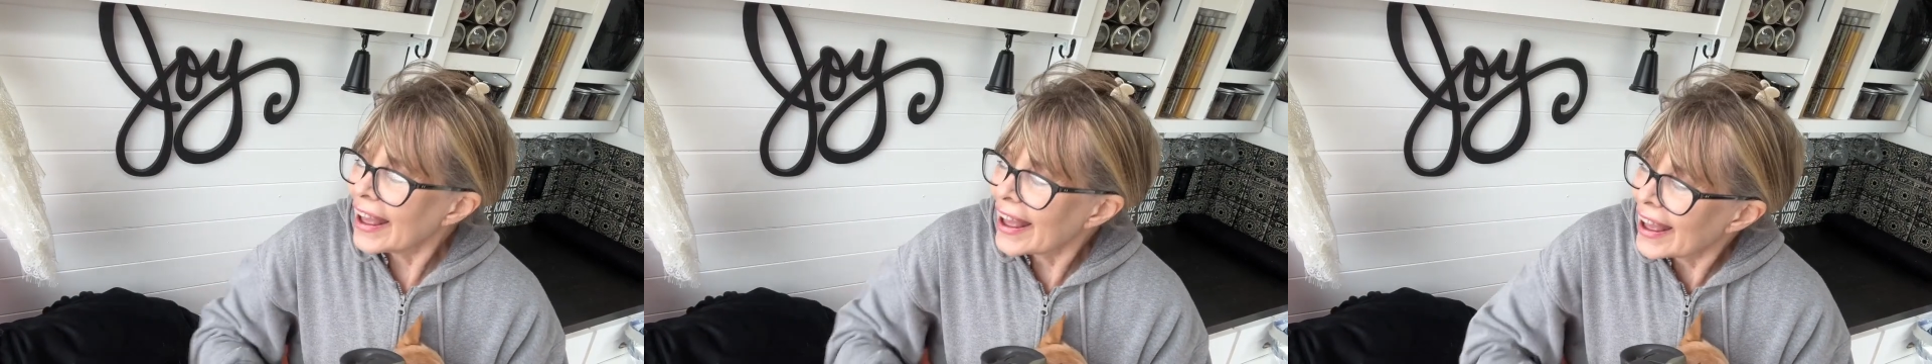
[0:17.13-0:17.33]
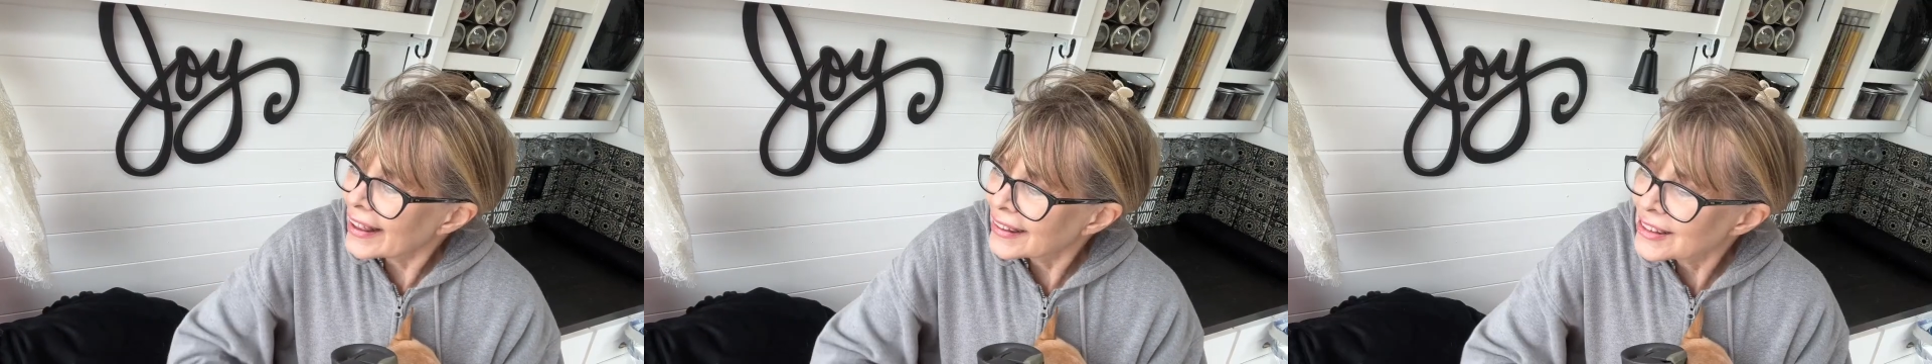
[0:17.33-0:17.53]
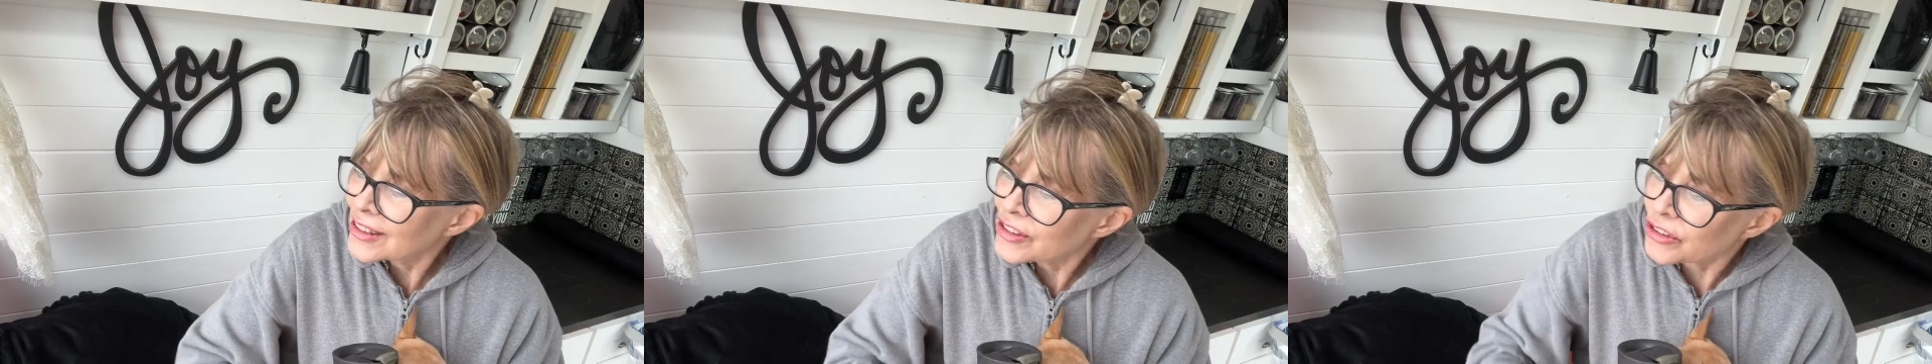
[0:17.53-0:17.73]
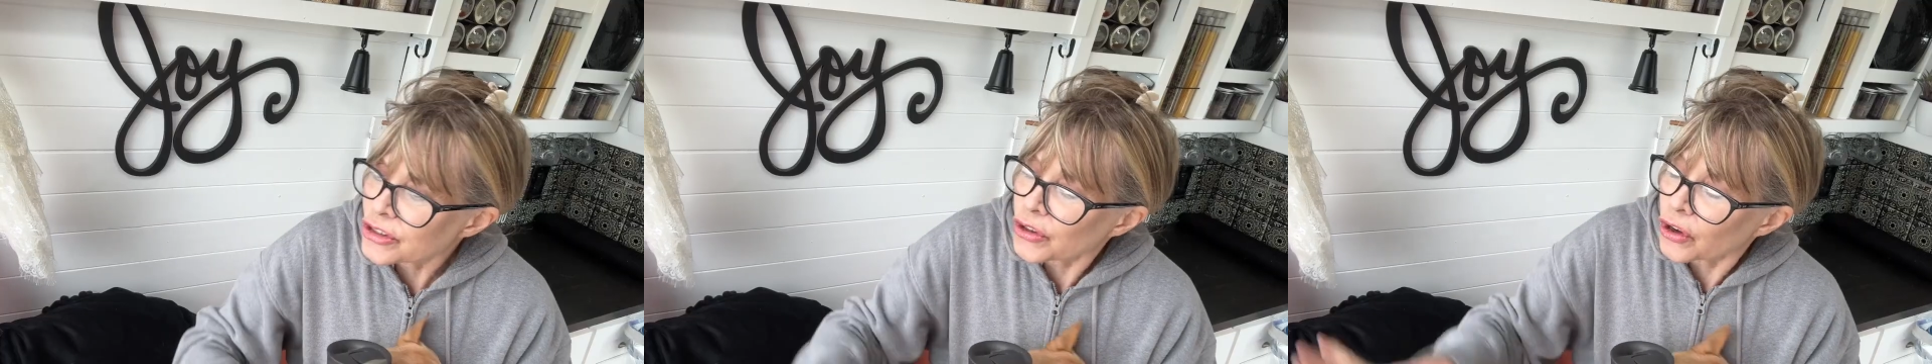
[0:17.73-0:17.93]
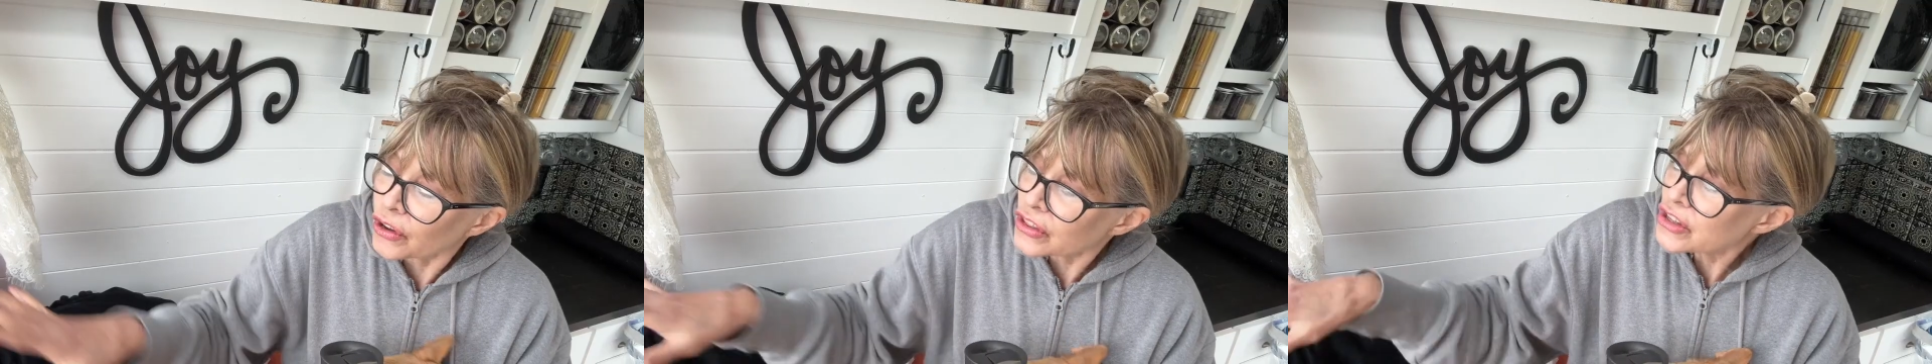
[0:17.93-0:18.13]
And
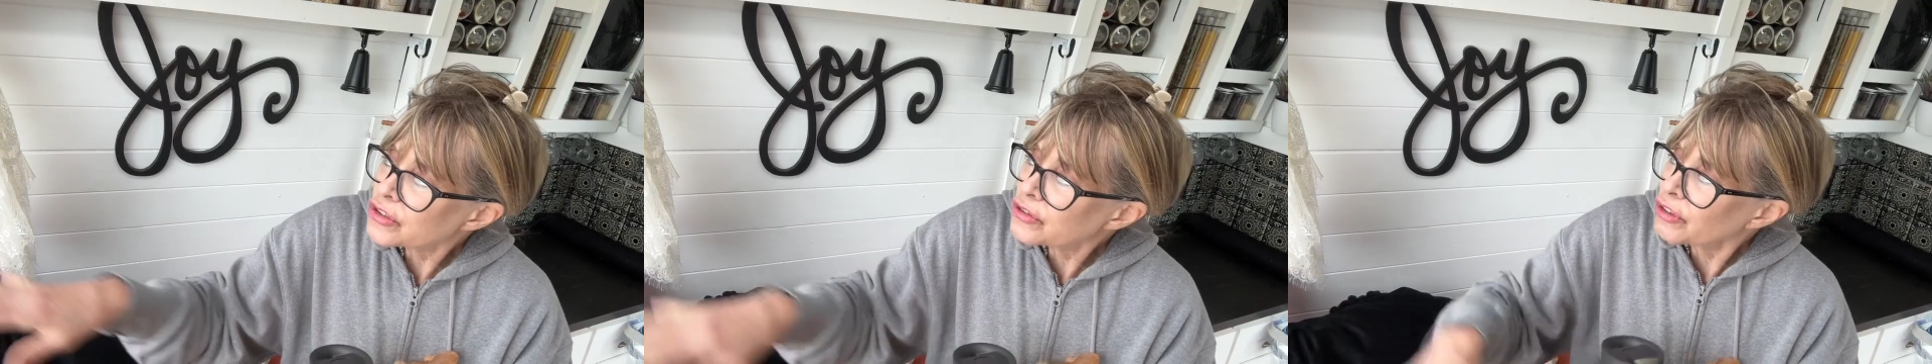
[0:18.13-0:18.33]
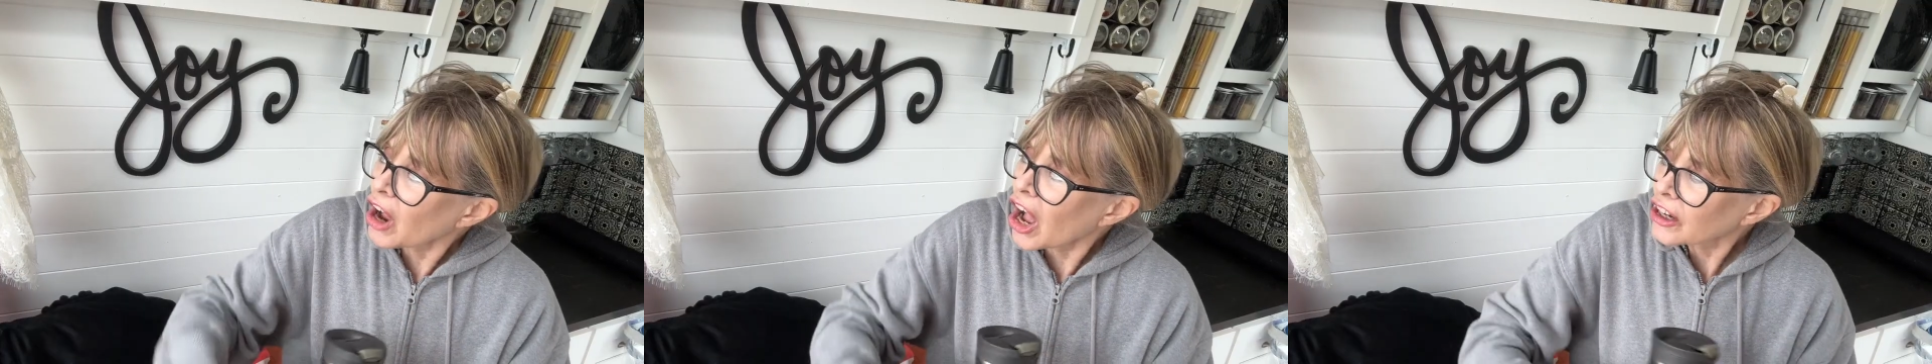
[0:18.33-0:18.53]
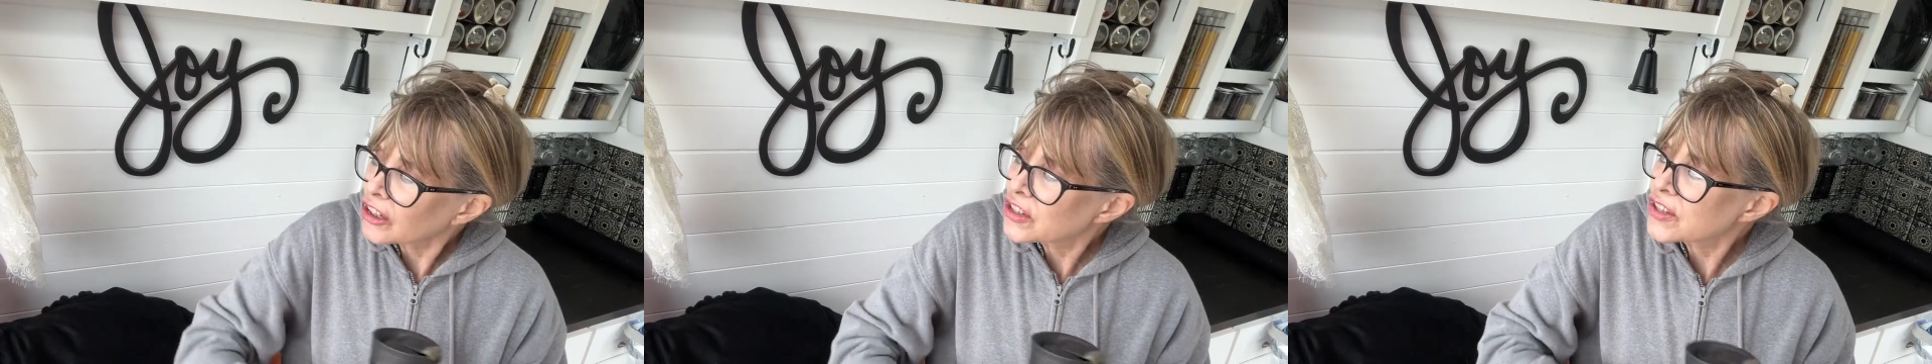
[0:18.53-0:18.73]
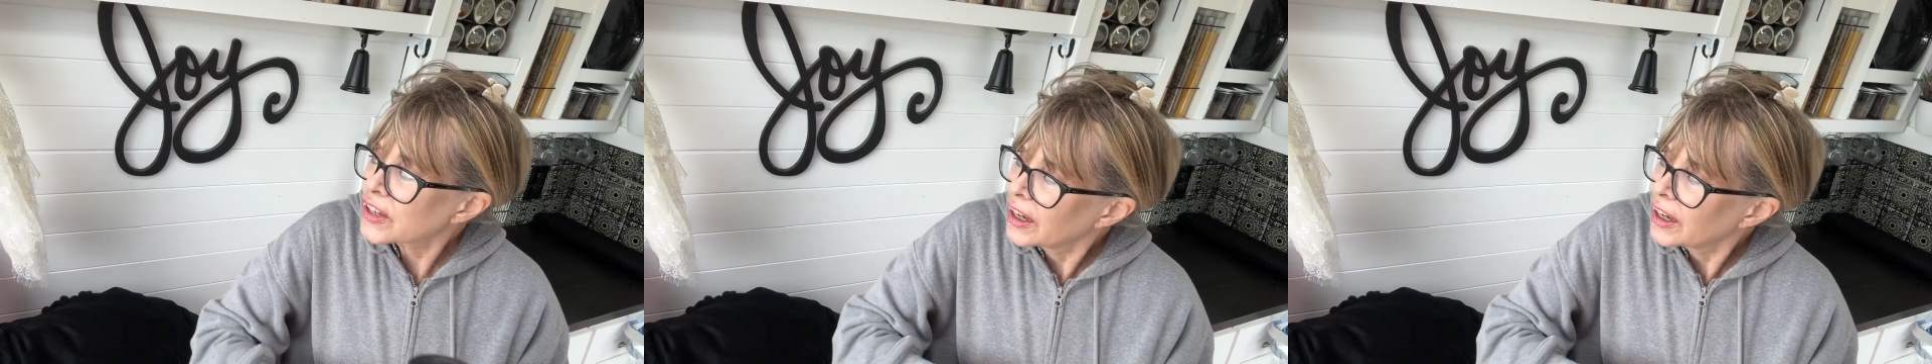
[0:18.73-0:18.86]
there's all these rocks.